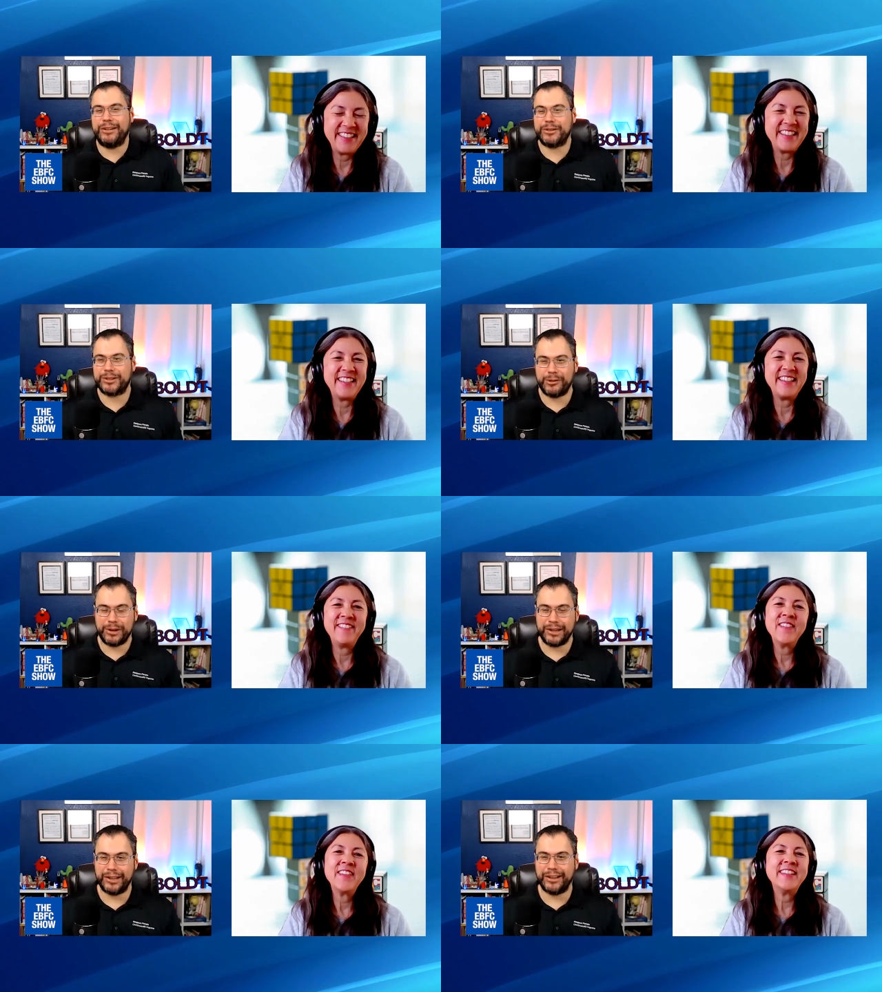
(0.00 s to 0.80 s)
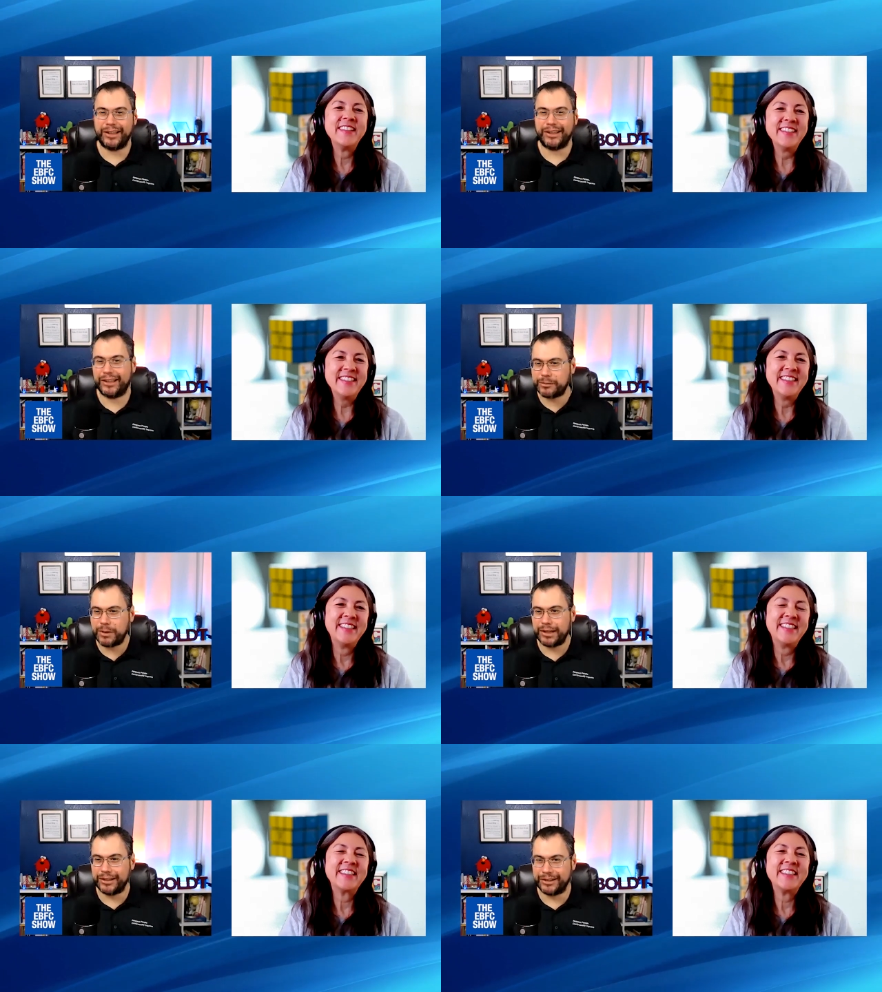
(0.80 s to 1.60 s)
Speaker 1: It was so windy. Like it gets
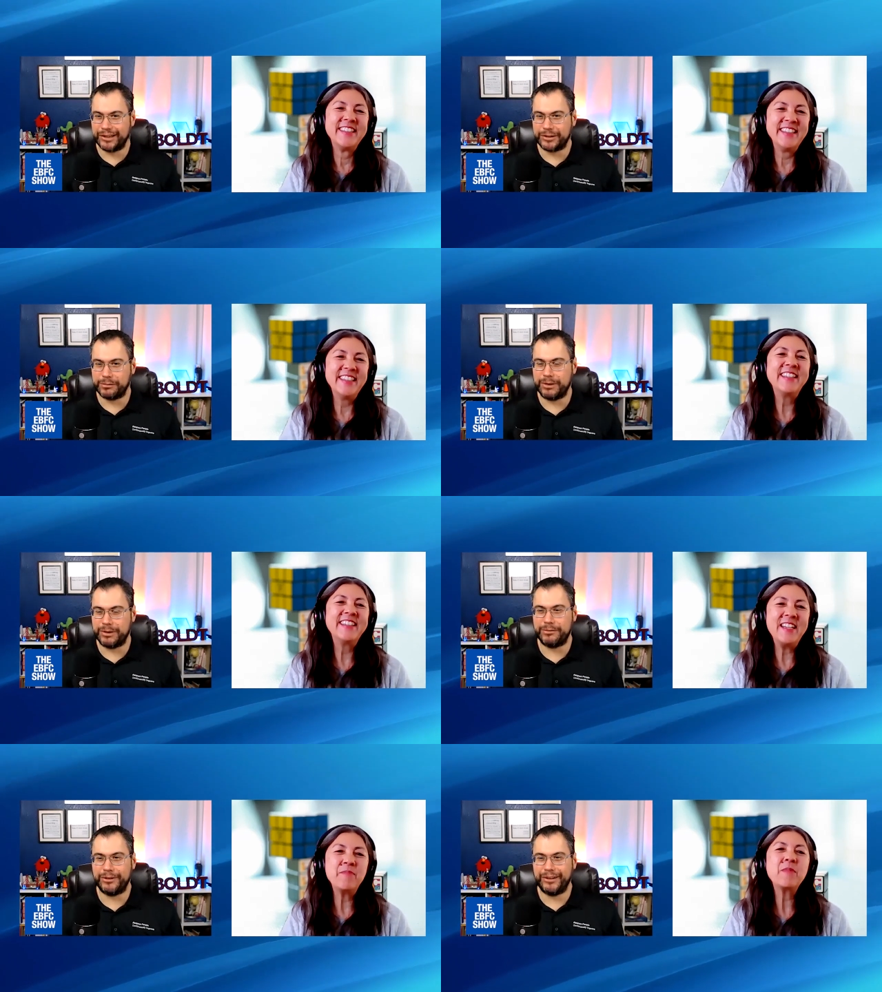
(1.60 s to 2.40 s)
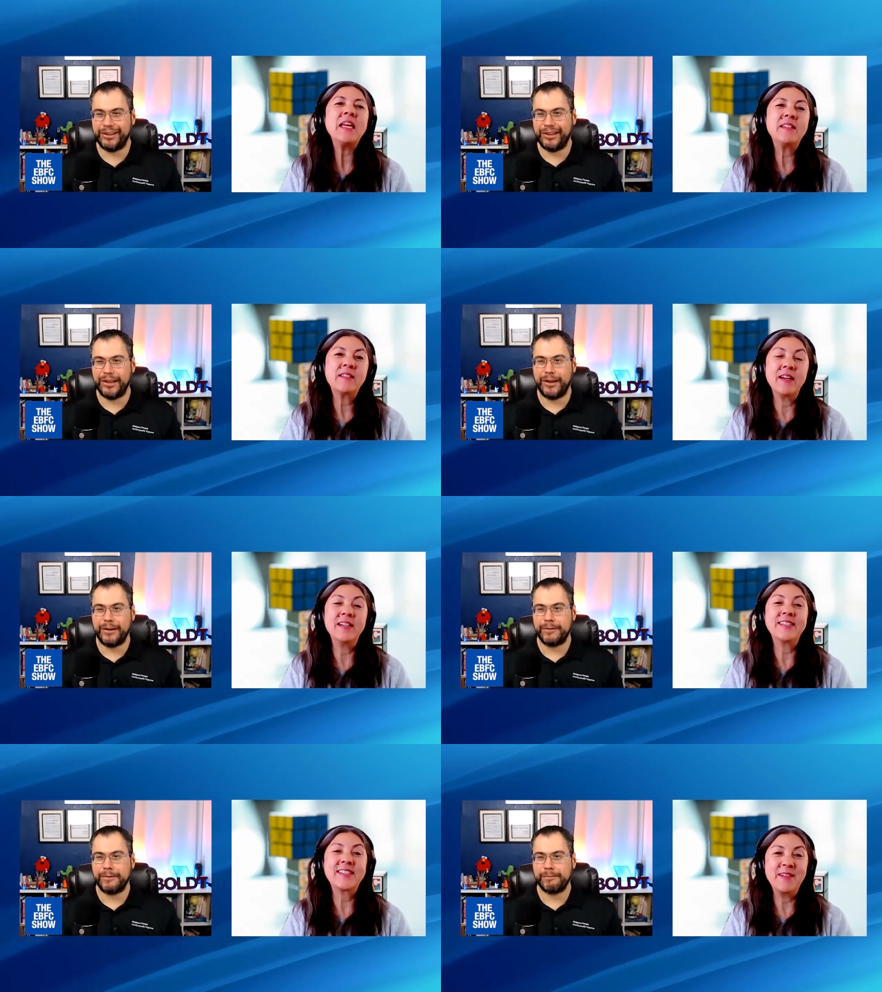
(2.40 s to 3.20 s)
windy in the desert, people.
Speaker 2: It
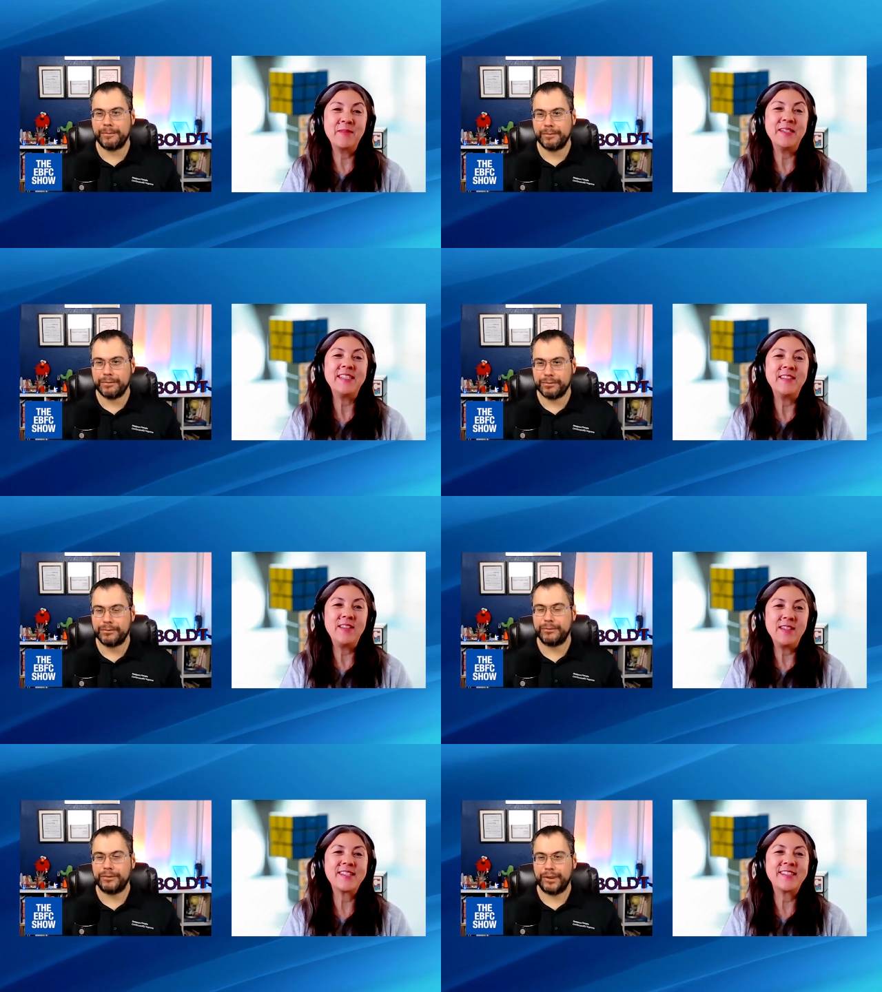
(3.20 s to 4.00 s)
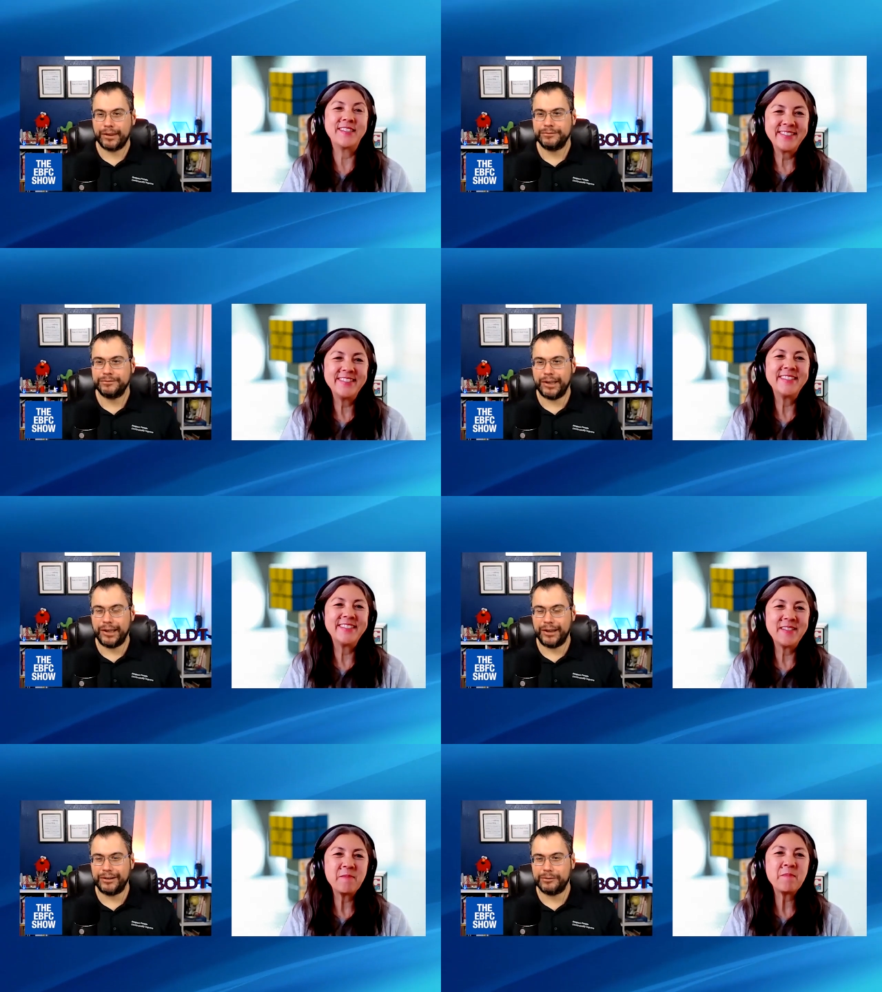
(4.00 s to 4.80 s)
does get windy in the desert.
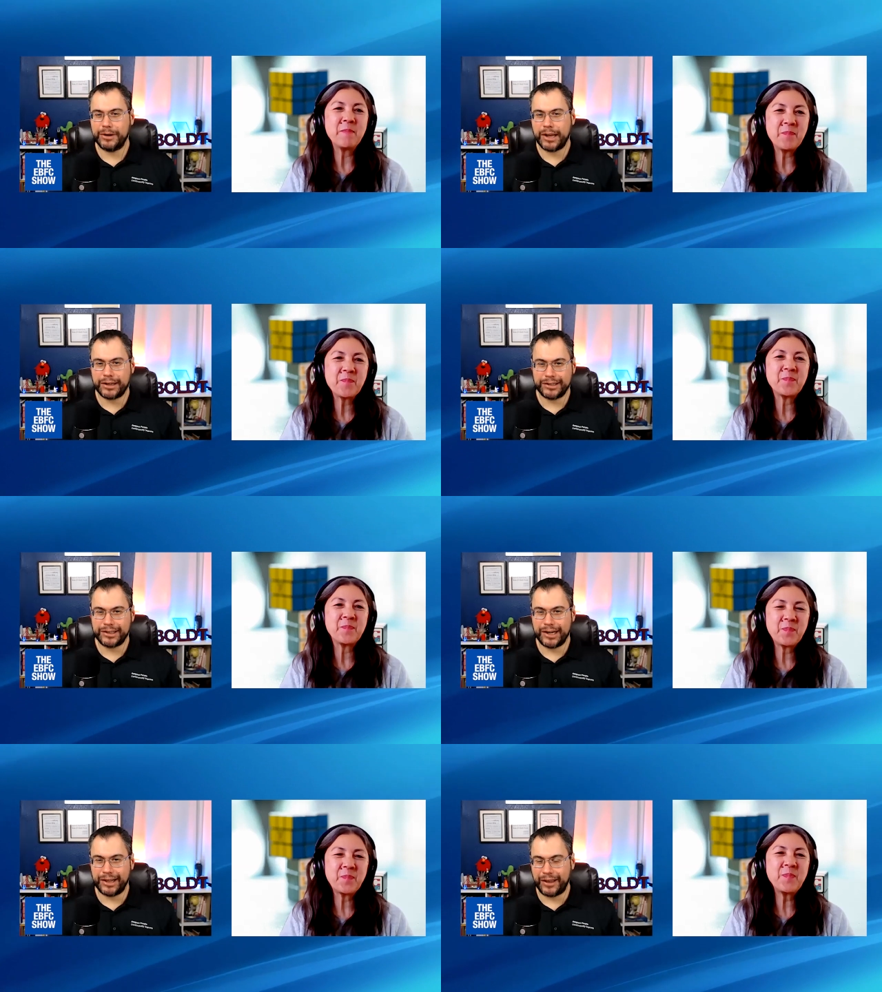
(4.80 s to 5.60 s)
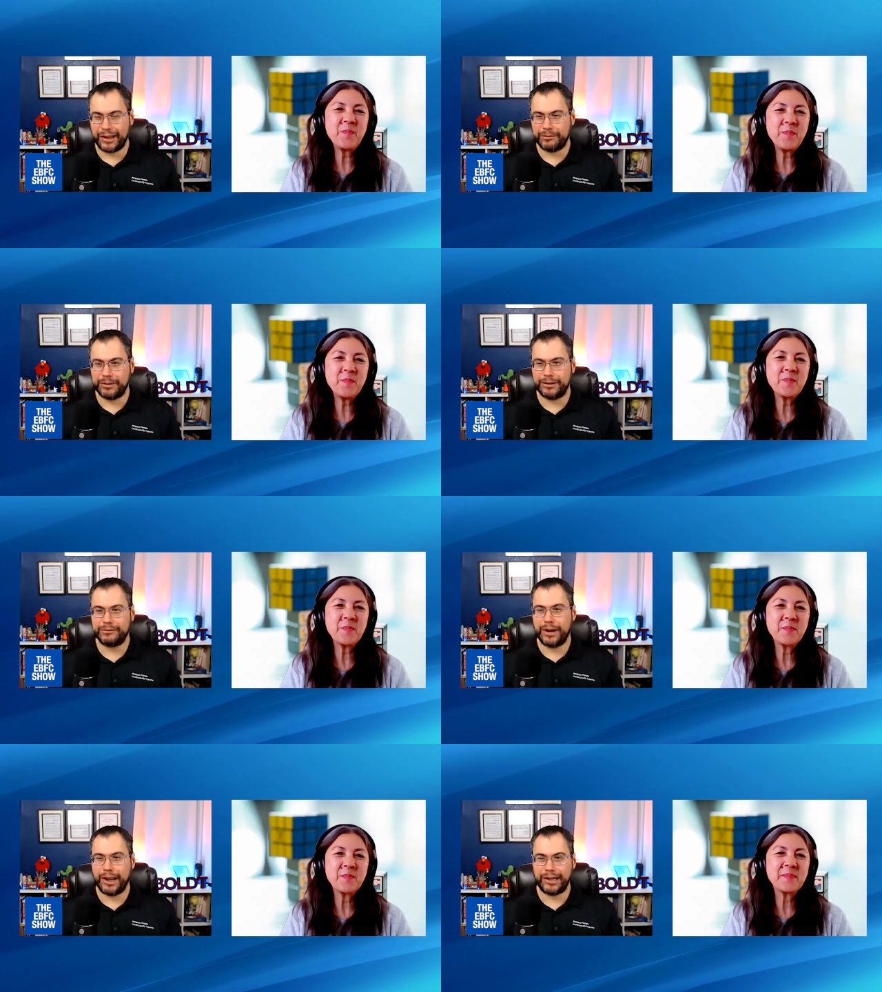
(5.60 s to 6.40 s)
Speaker 1: Yeah. We're not going to see any of that when we're
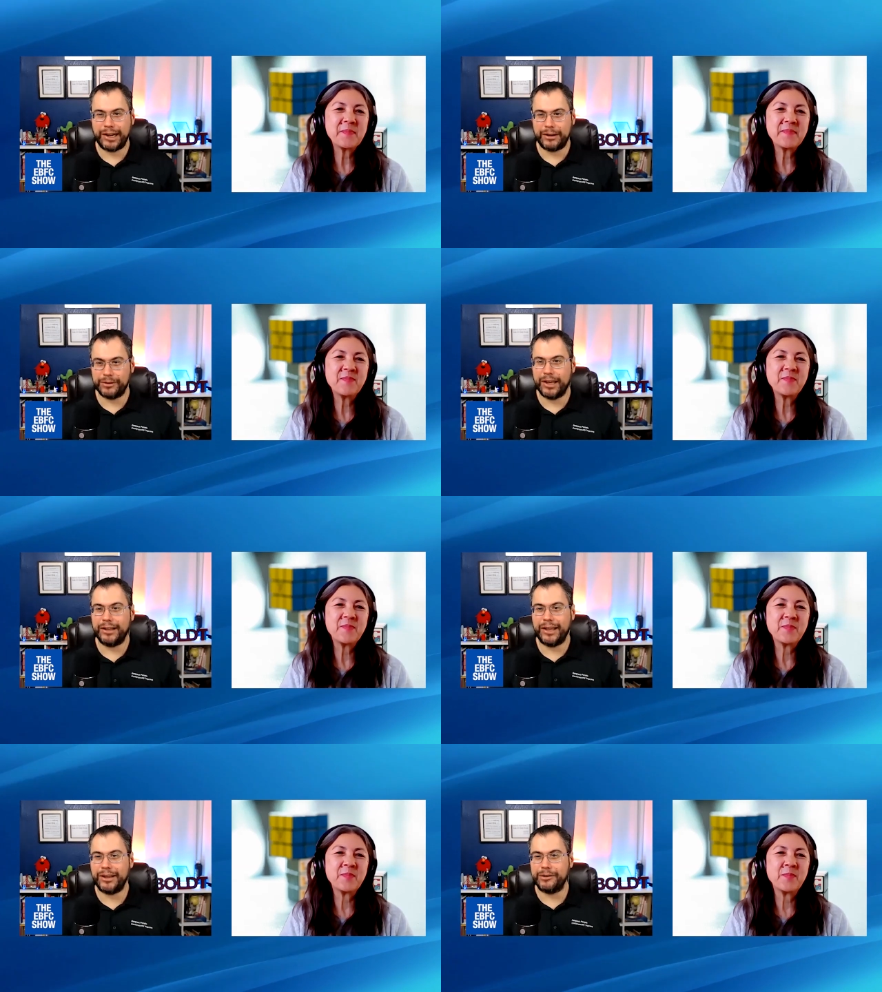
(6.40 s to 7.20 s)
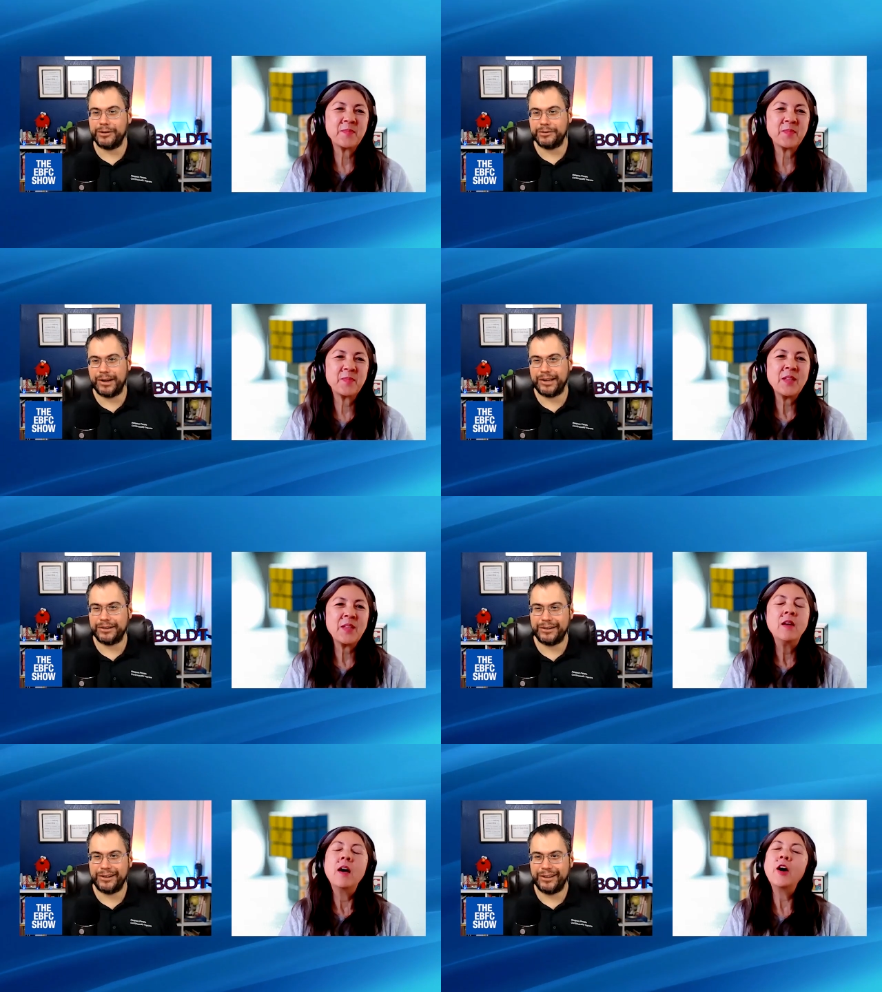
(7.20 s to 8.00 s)
hanging out in the LA area, right?
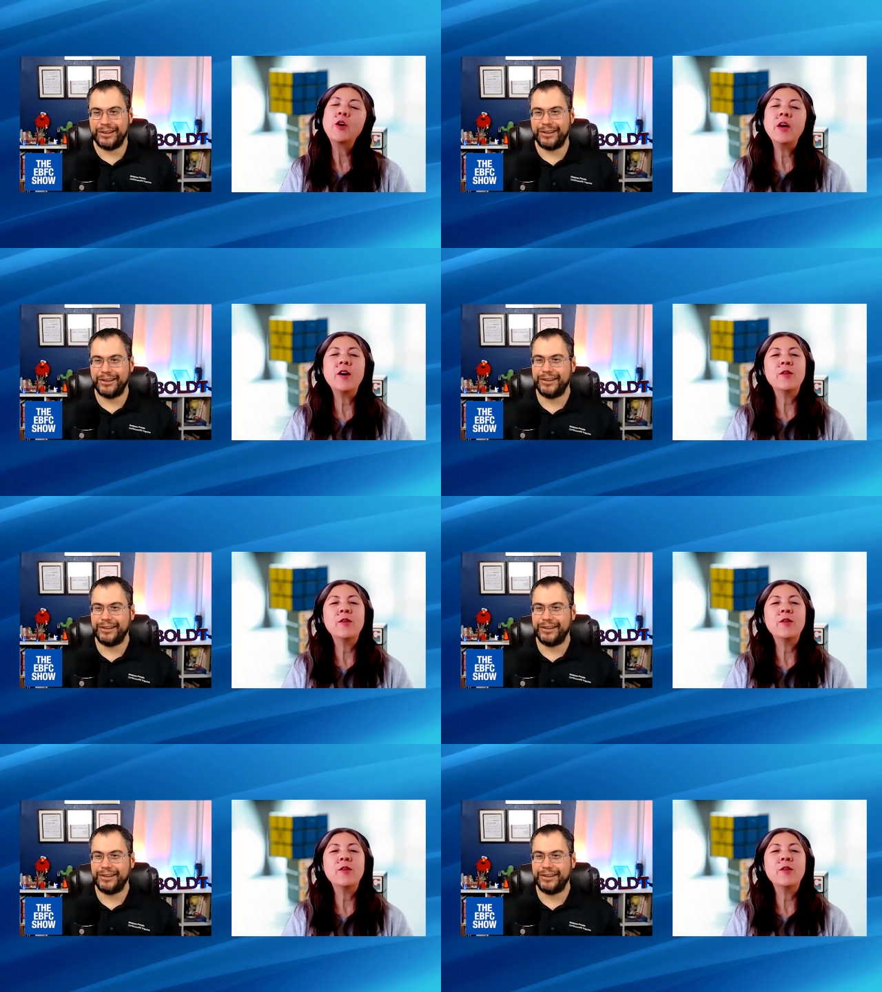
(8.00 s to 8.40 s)
Speaker 2: Oh, no.